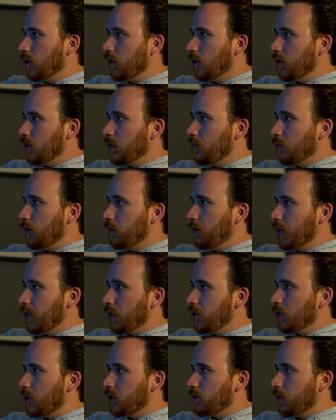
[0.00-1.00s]
Oh, did we make
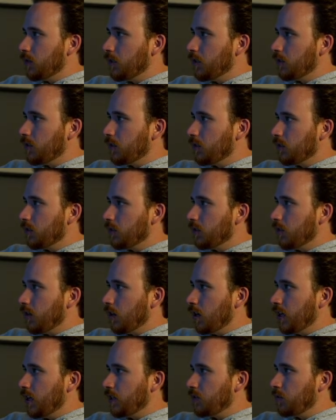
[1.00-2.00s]
adjustments? Oh,
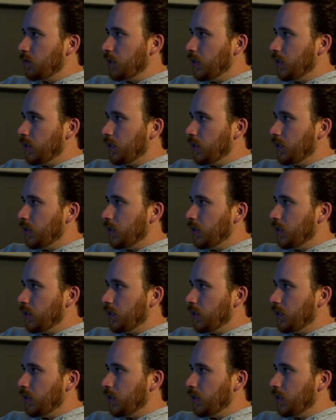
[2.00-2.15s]
I guess we